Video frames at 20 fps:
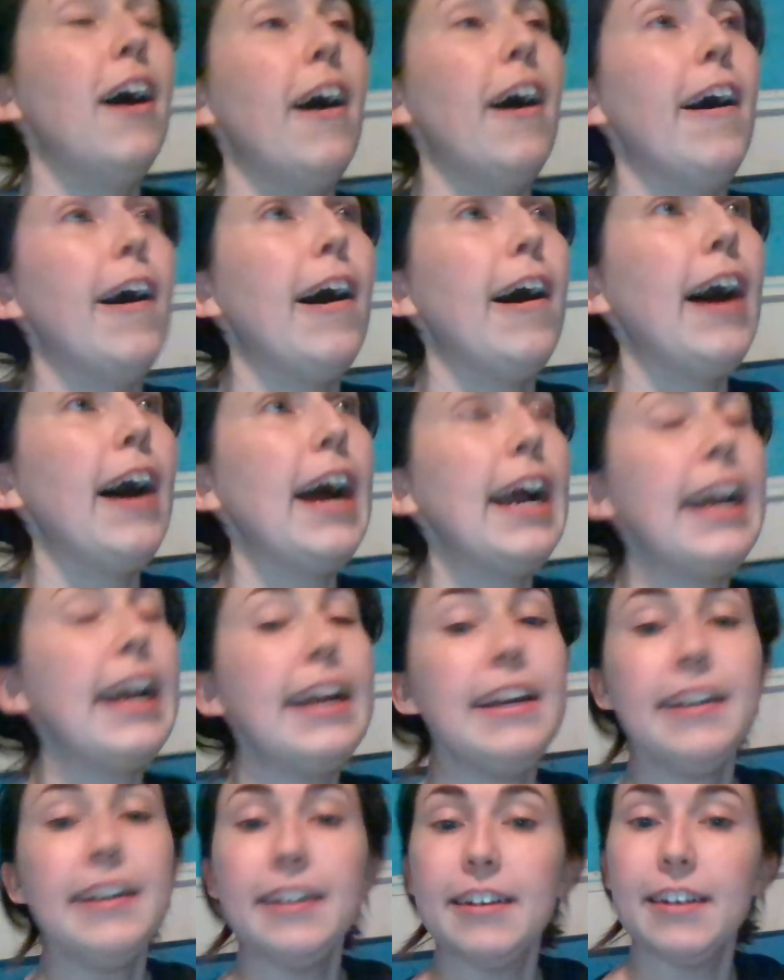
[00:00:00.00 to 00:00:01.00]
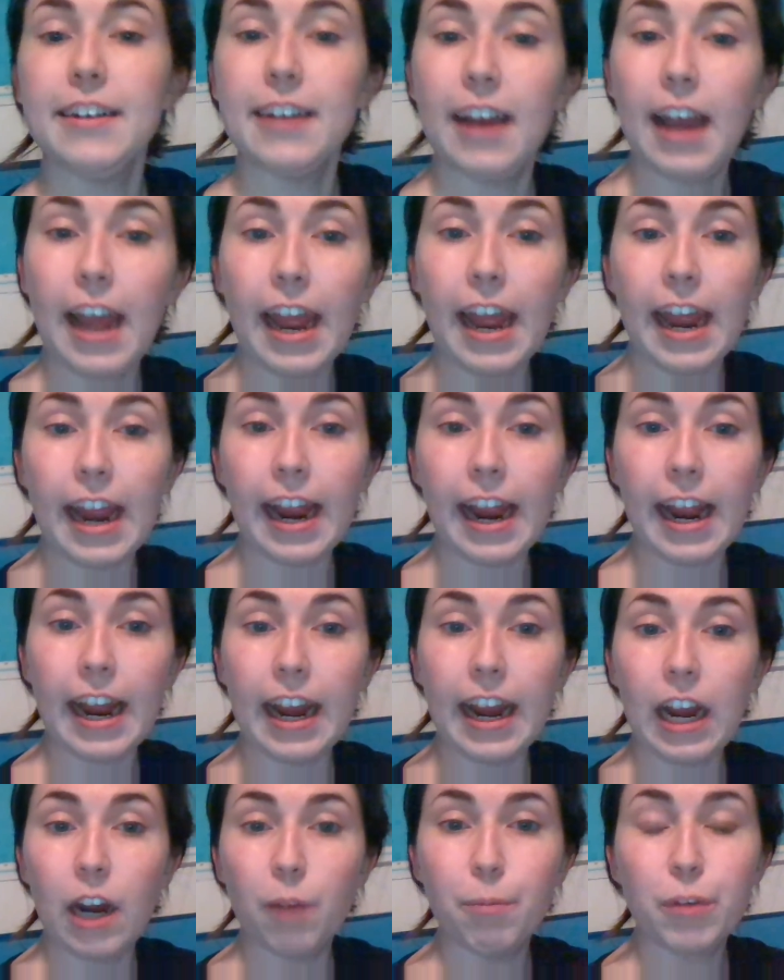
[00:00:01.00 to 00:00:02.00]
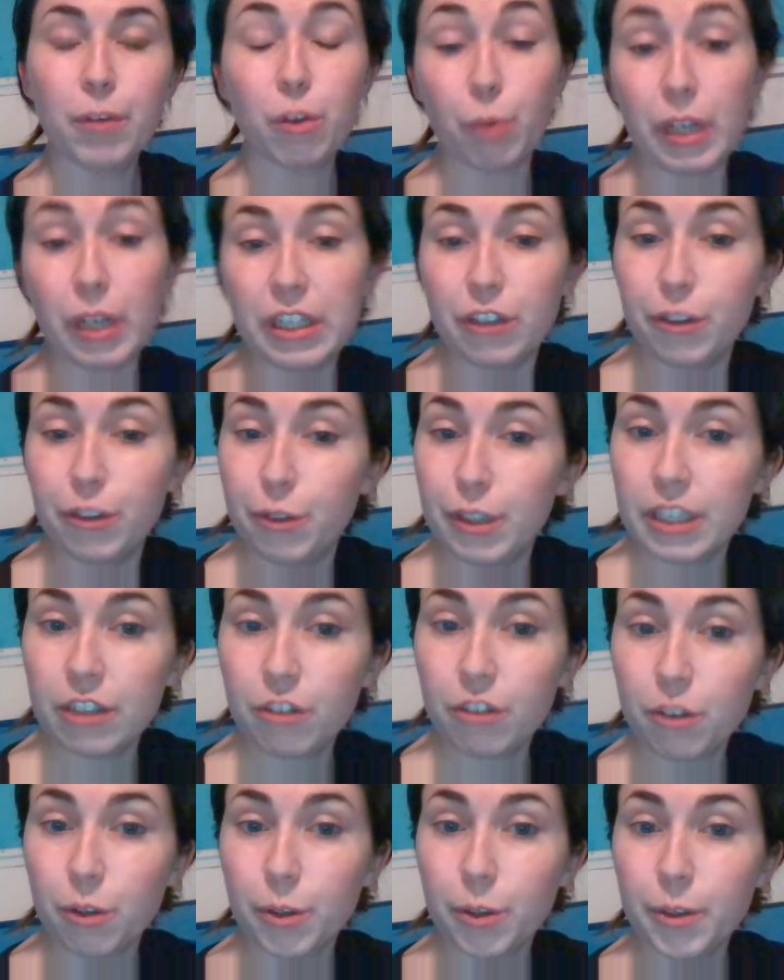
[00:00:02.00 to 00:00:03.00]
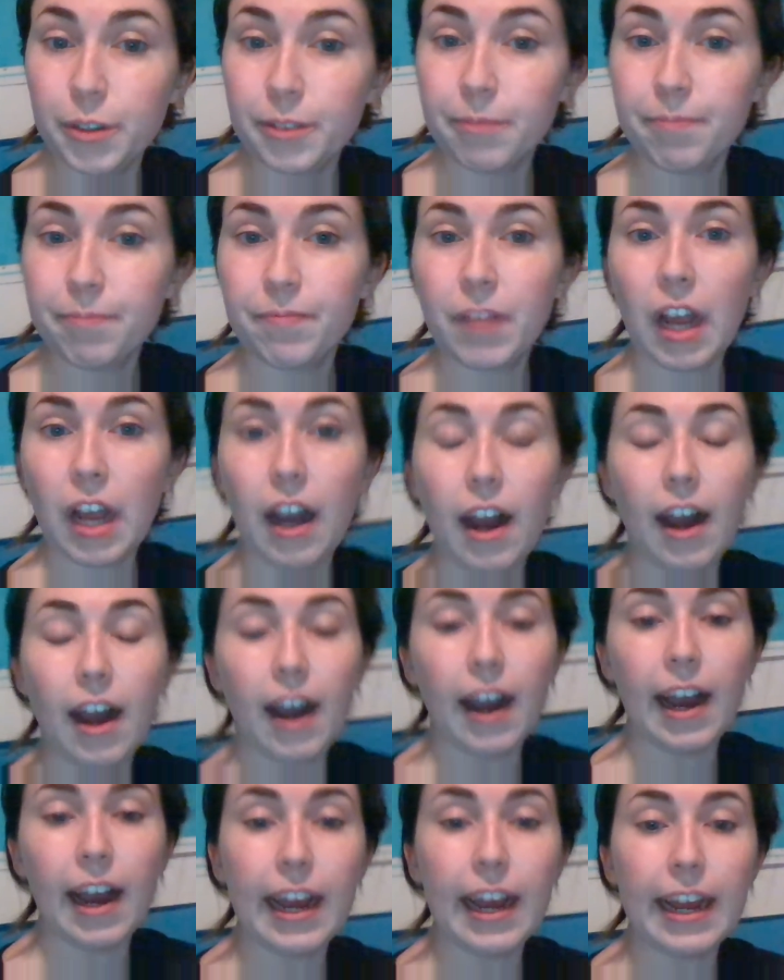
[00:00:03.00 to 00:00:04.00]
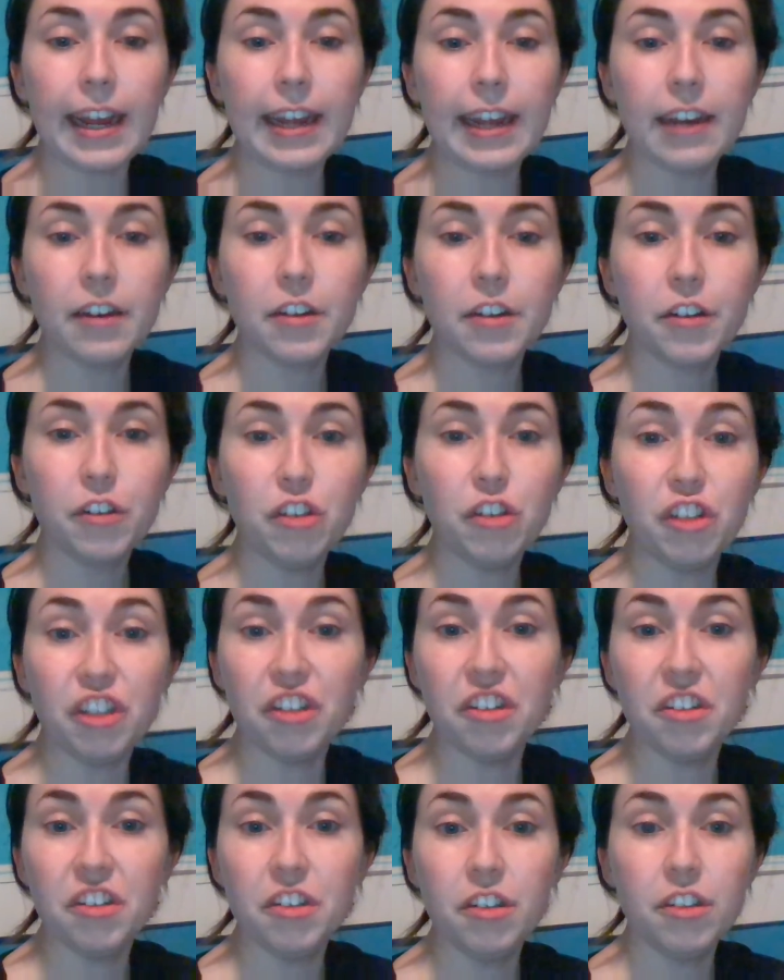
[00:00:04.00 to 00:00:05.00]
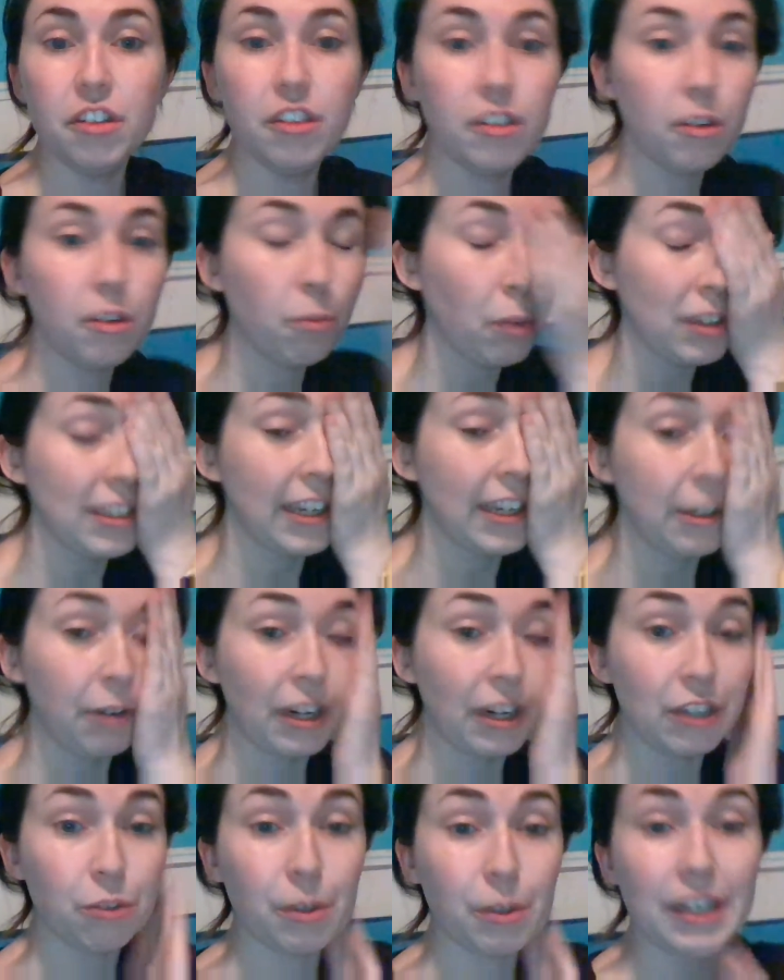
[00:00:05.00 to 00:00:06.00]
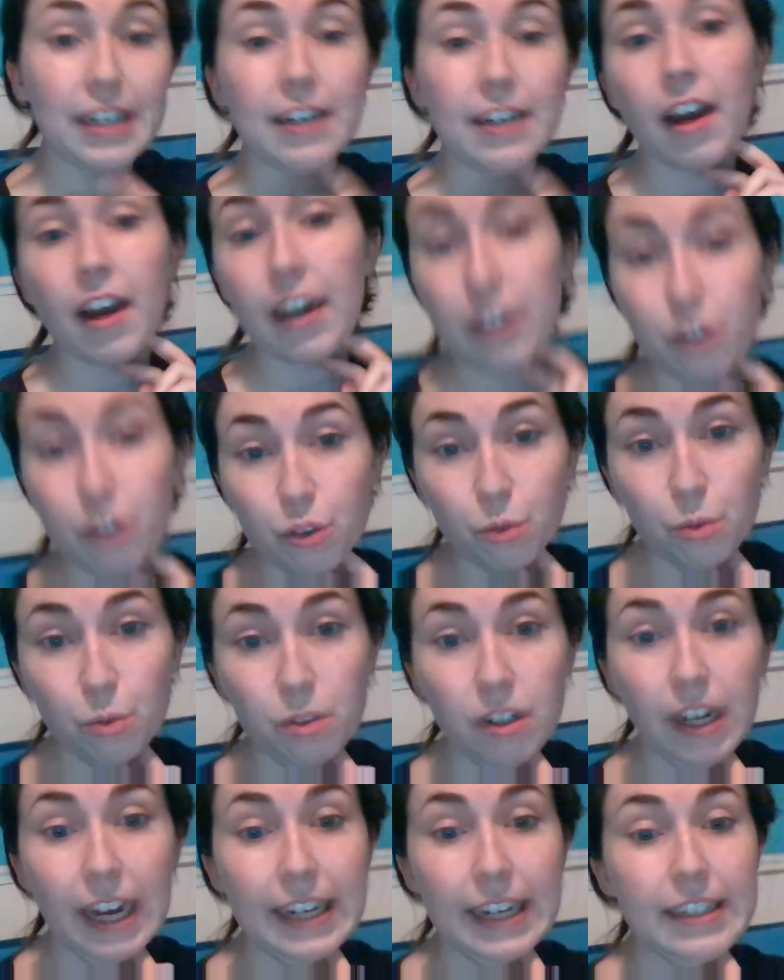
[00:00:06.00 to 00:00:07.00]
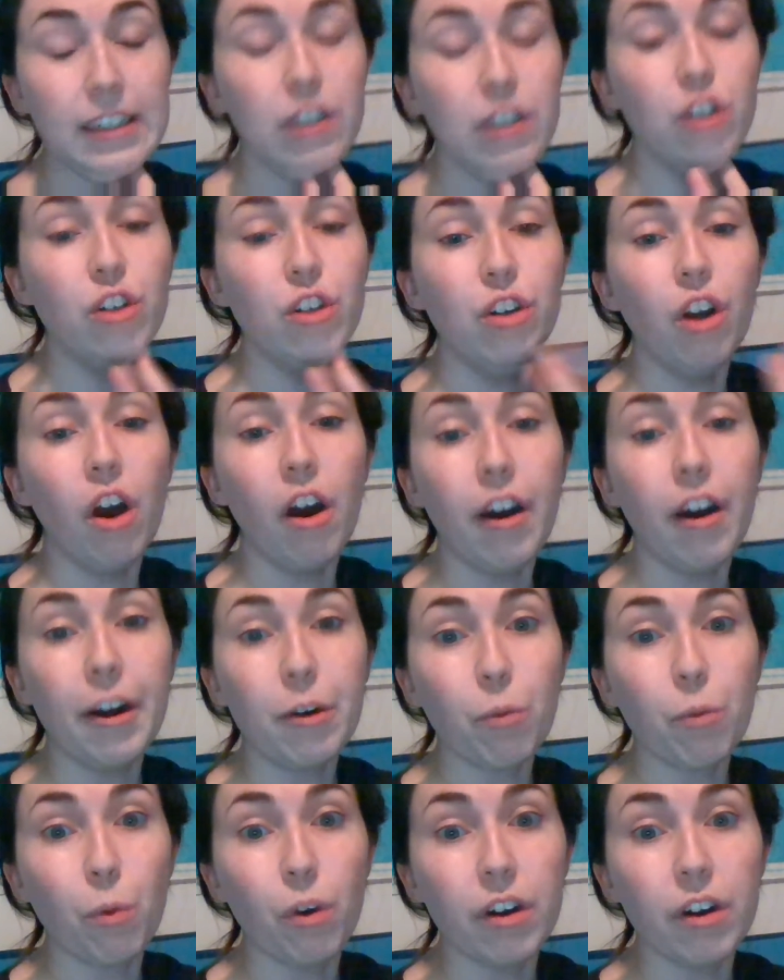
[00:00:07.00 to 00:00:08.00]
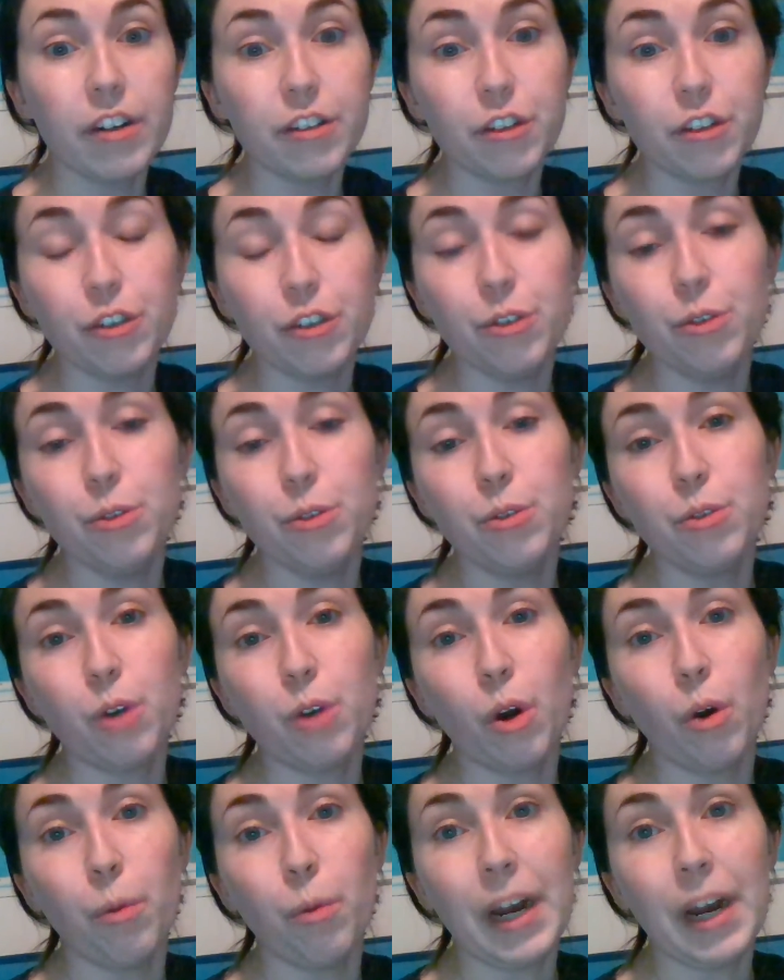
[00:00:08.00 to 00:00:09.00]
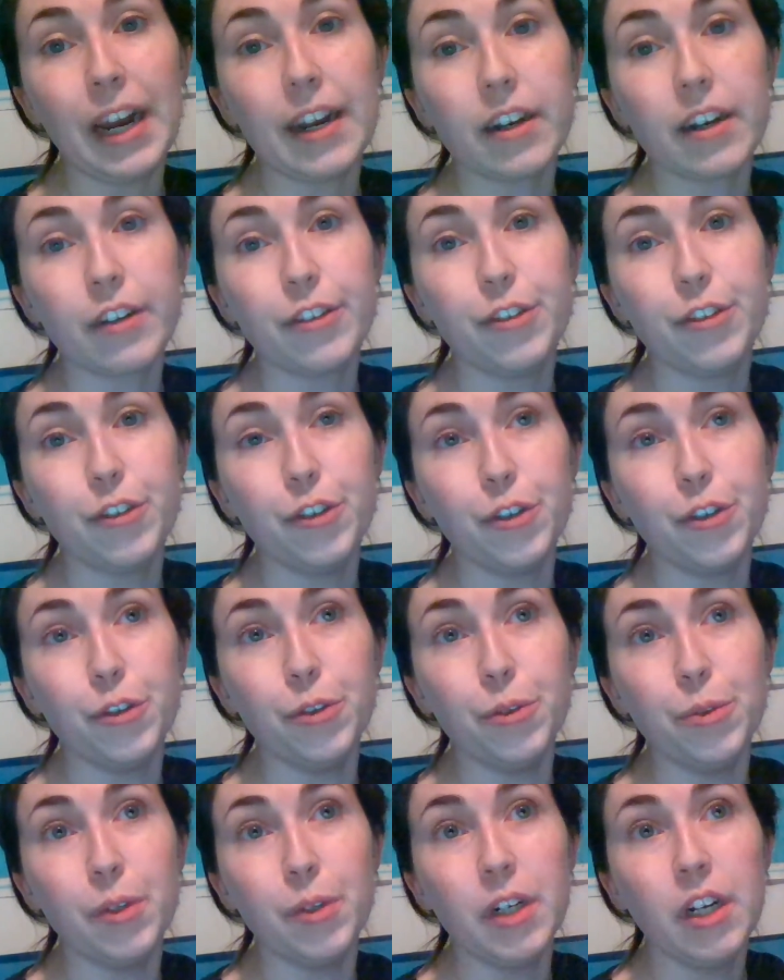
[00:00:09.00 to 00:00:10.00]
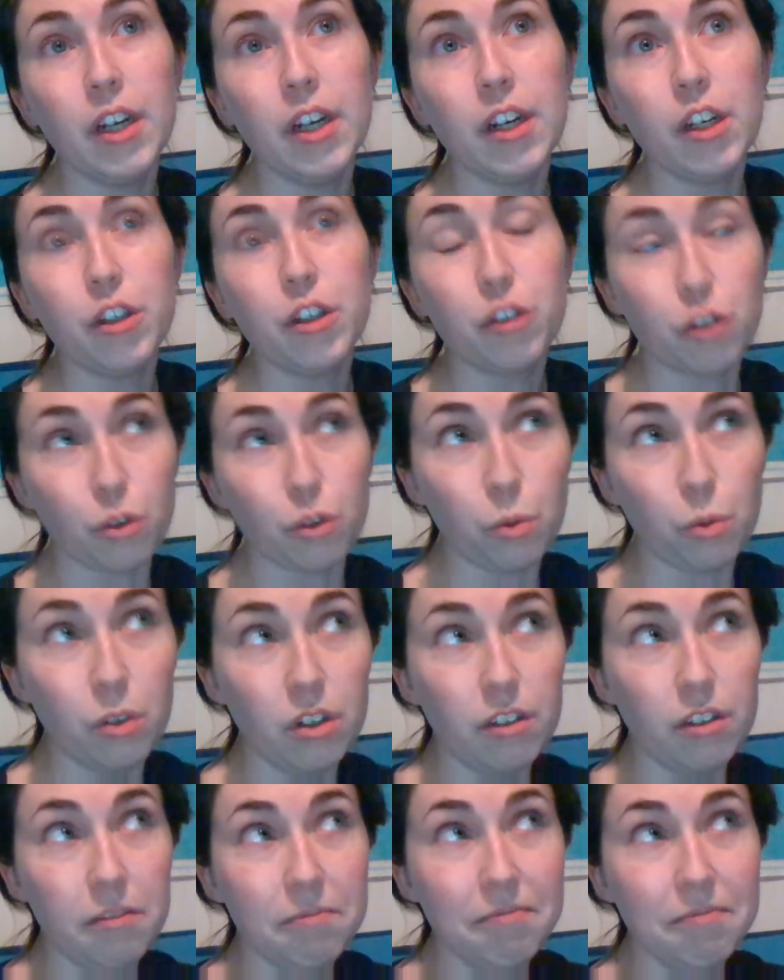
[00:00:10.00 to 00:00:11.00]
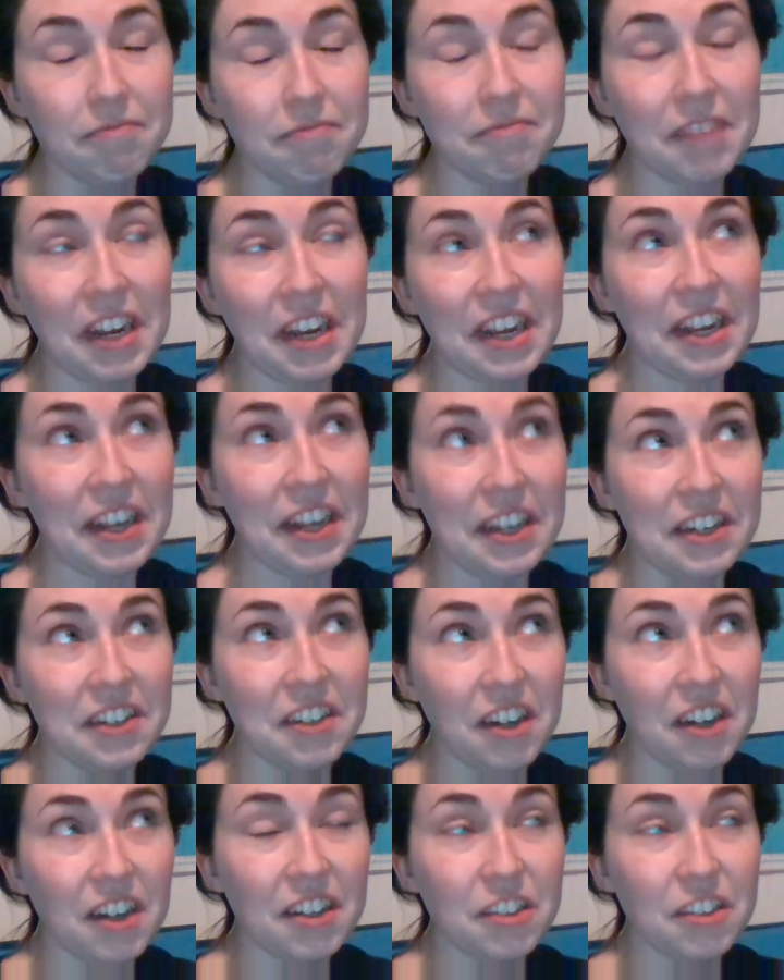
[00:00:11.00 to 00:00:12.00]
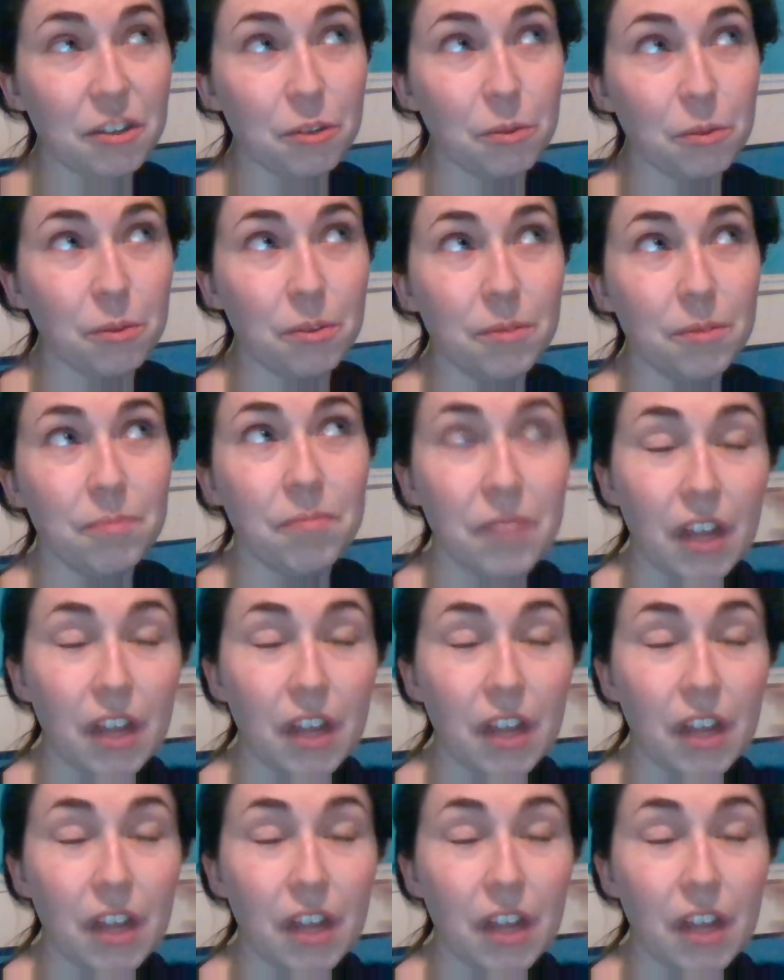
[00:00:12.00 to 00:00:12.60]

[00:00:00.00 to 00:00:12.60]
I am 22 years old. I did, once I graduated high school, I did not want to go back to school. I hated high school.